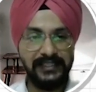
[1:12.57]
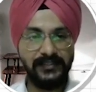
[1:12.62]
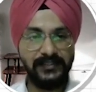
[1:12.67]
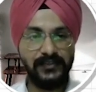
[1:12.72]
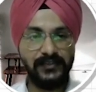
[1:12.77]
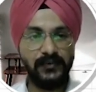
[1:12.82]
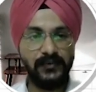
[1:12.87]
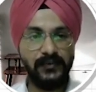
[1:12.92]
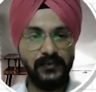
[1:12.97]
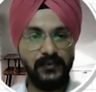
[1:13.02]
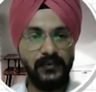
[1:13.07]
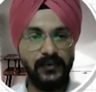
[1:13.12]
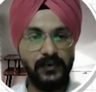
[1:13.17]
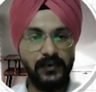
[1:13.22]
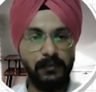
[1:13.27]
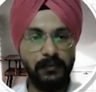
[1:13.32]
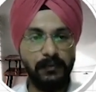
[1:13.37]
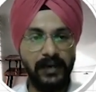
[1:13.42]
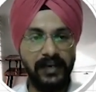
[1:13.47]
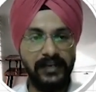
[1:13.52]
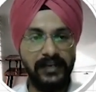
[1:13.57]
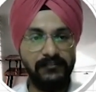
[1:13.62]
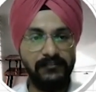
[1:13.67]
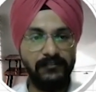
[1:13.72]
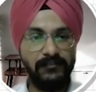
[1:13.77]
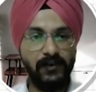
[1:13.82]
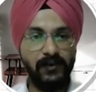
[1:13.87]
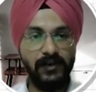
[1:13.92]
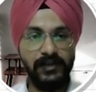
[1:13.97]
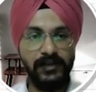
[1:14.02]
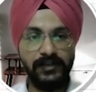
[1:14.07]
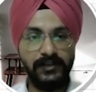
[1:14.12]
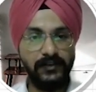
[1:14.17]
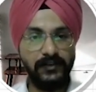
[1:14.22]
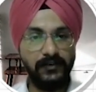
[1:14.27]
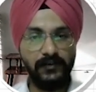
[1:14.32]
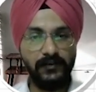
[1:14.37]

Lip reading: through, by default your